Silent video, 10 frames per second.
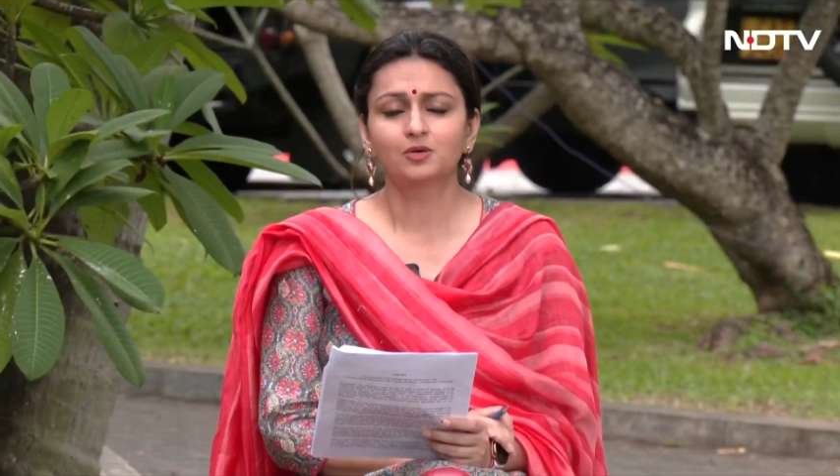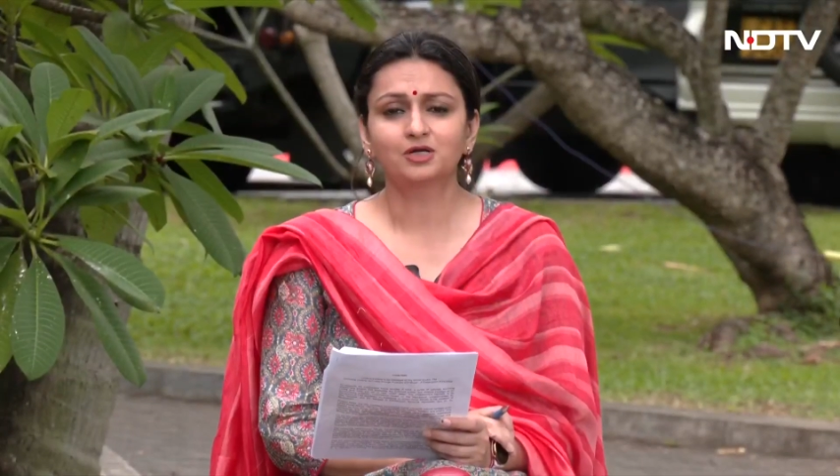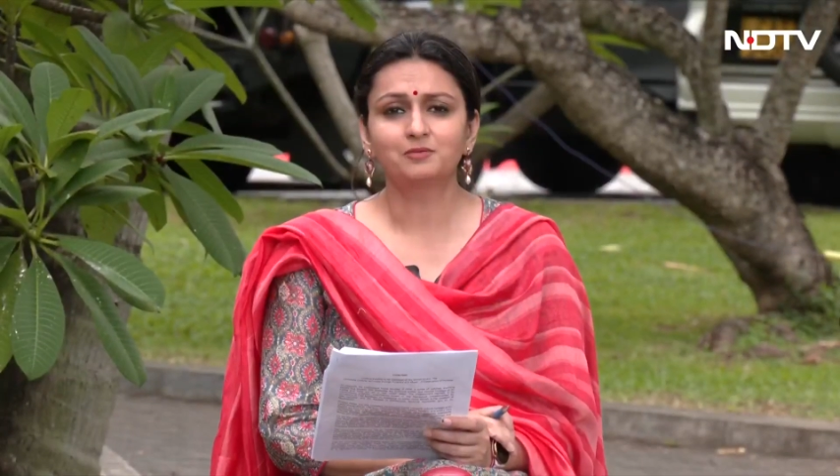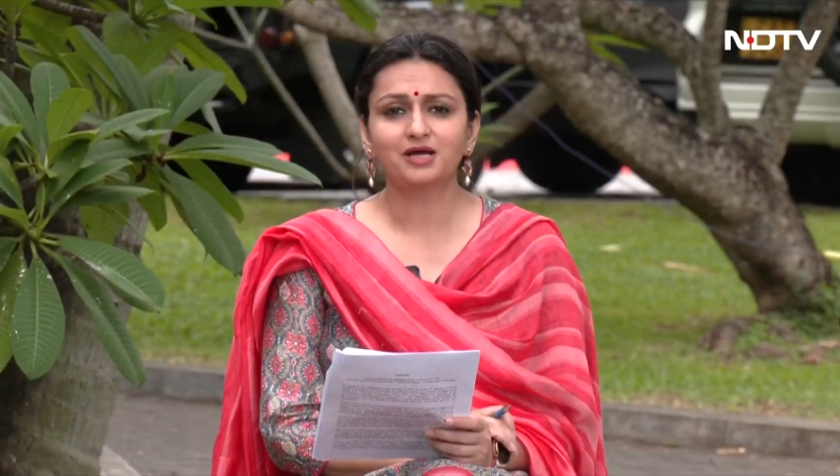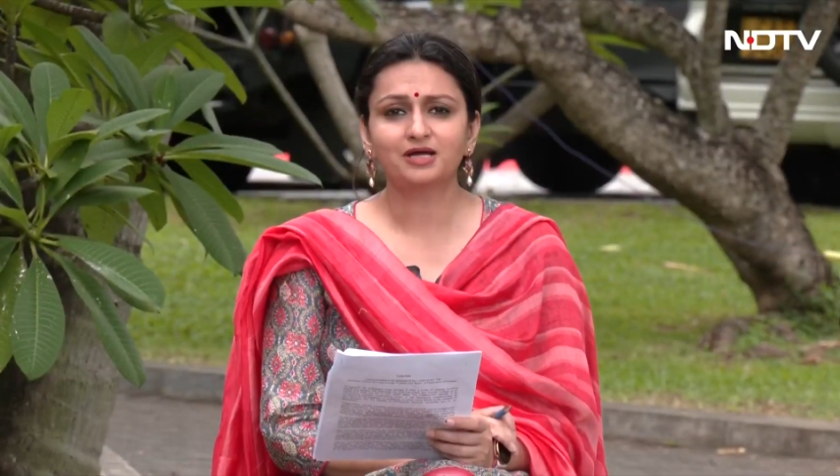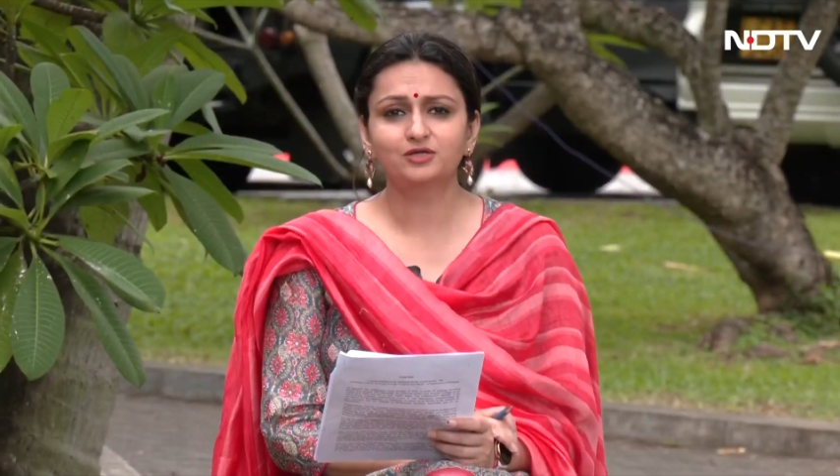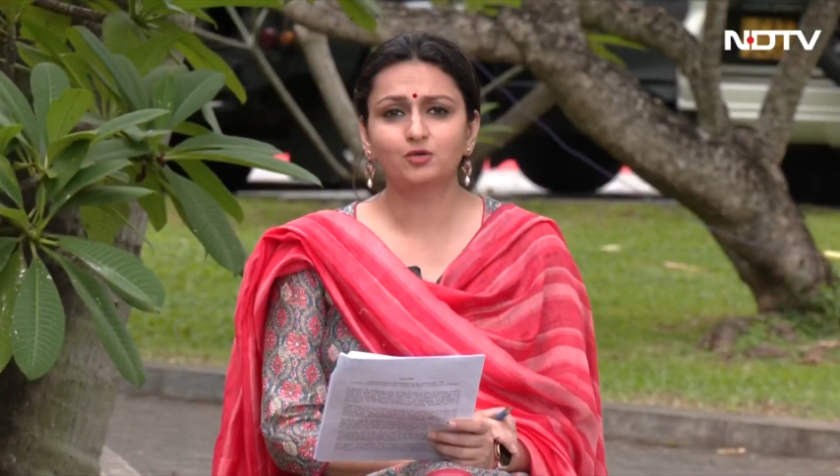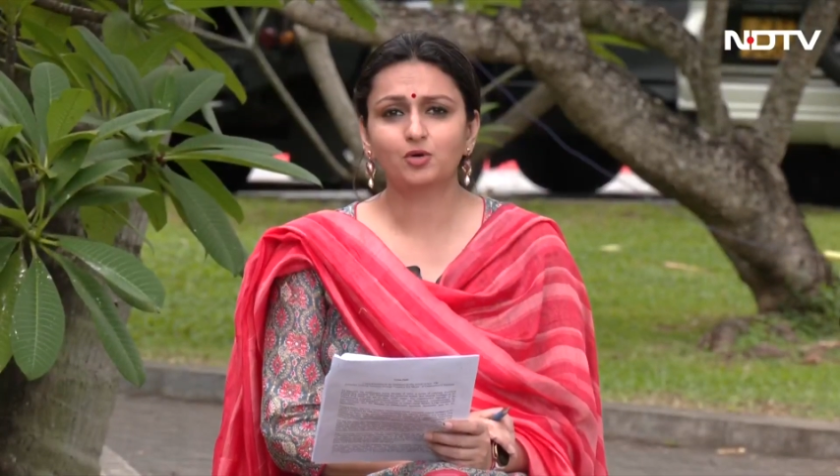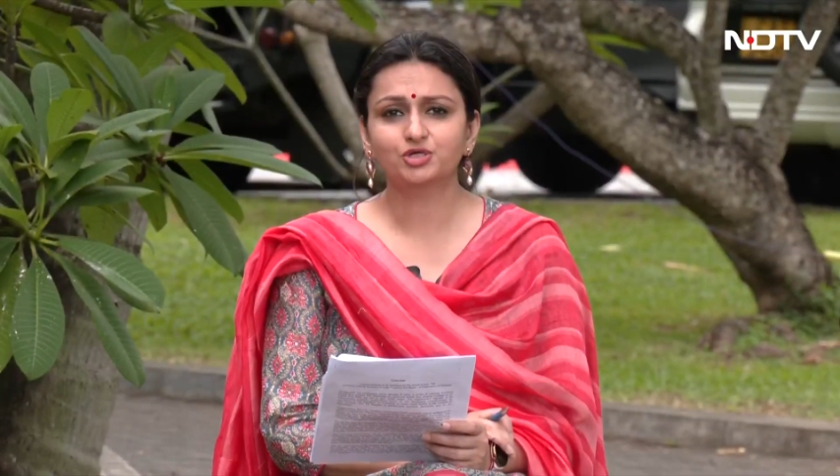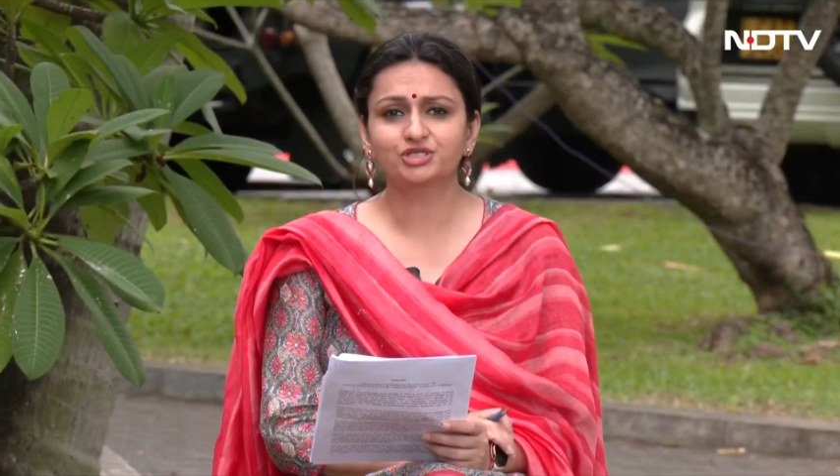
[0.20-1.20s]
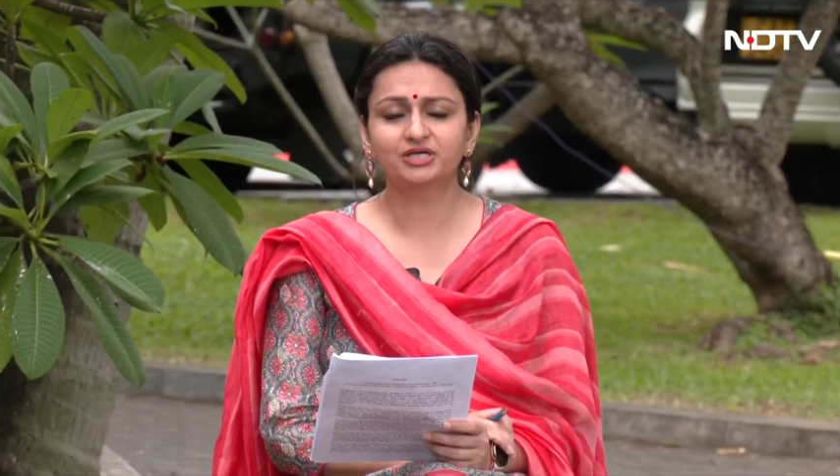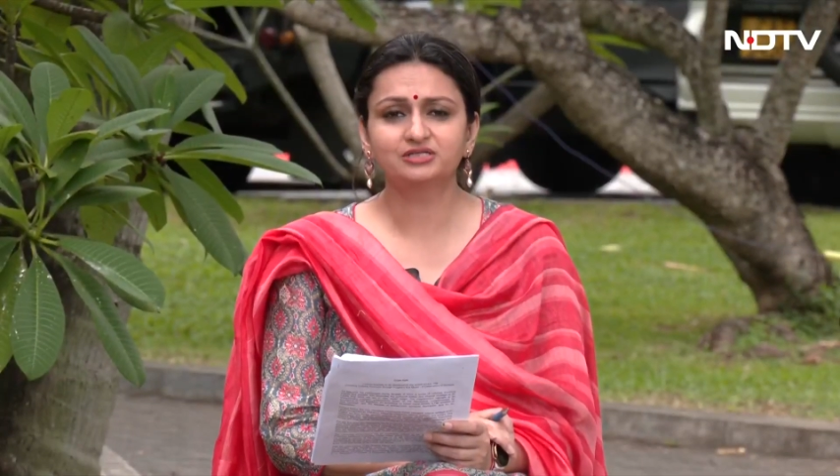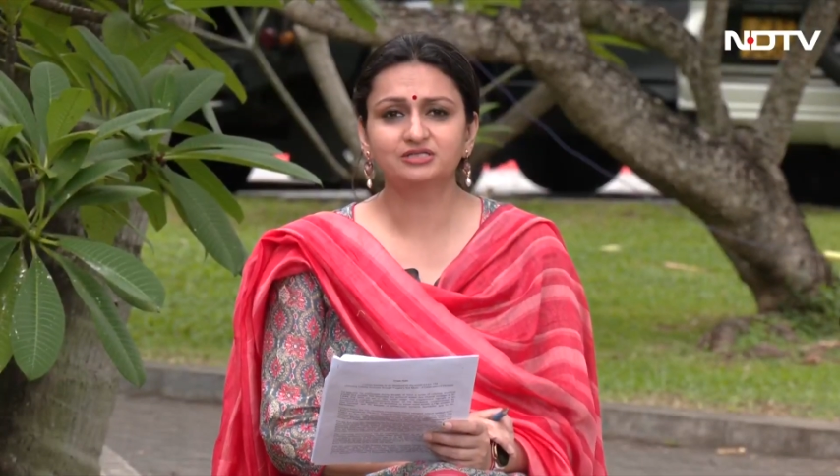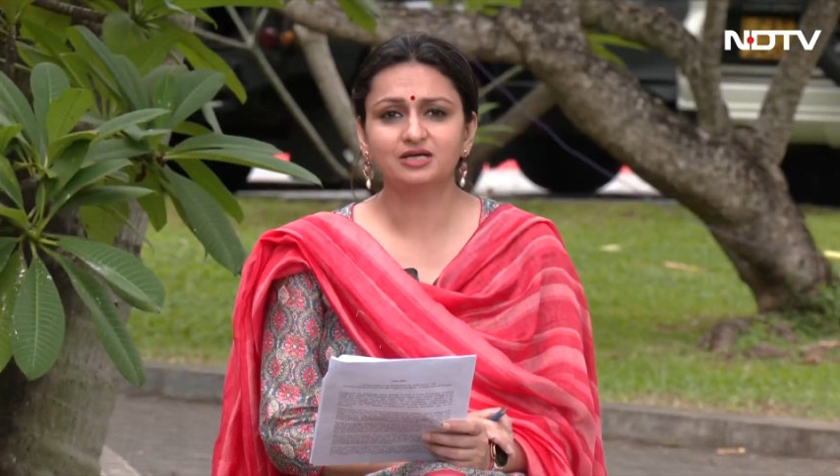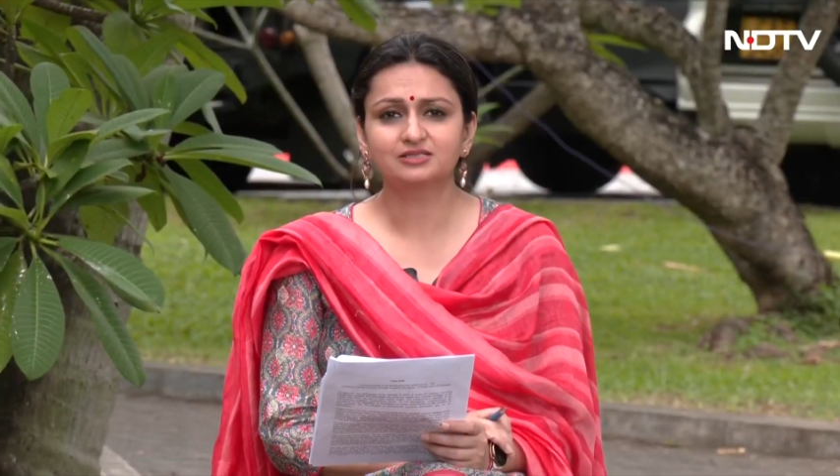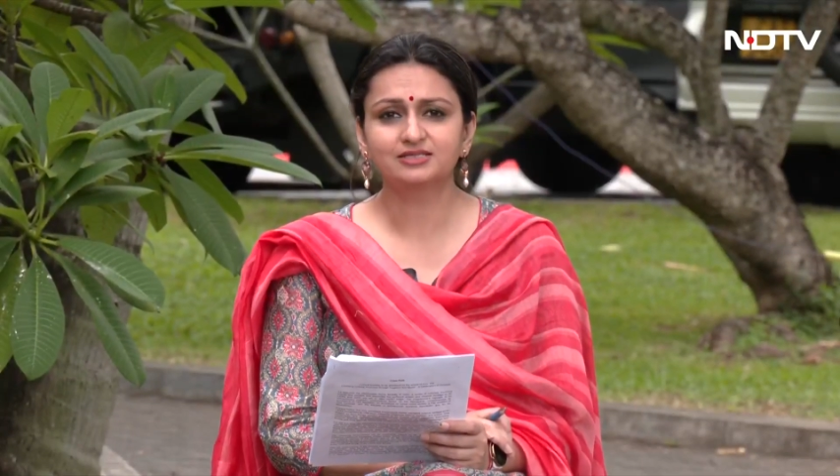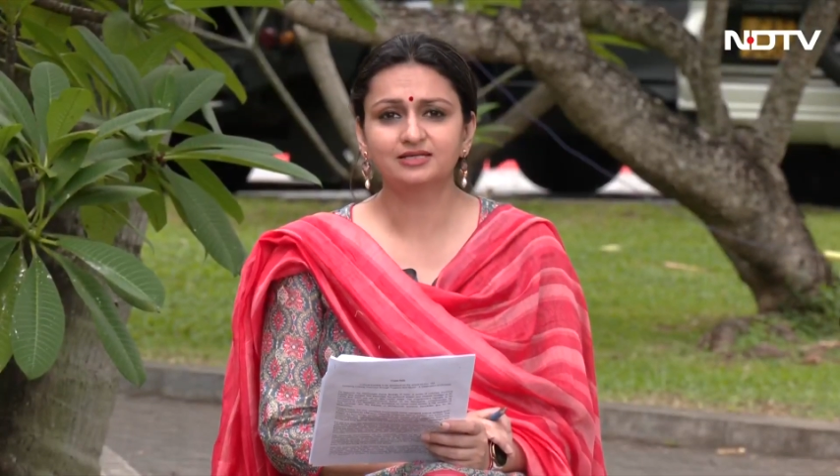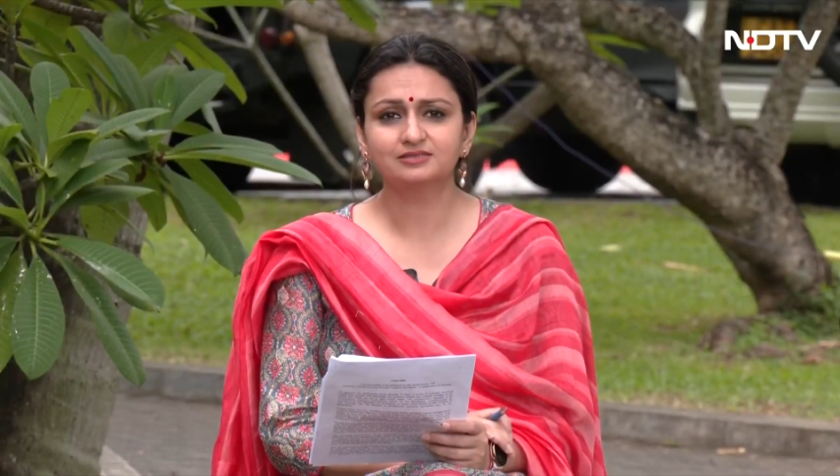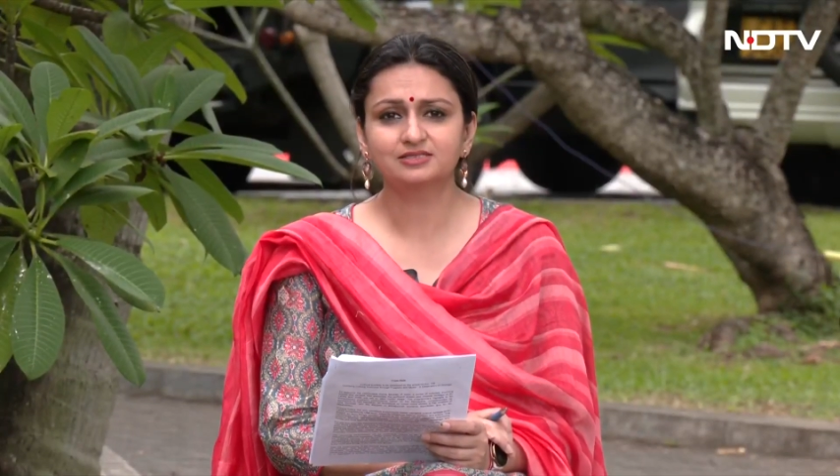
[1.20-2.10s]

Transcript: Welcome back. You're watching India Ascends.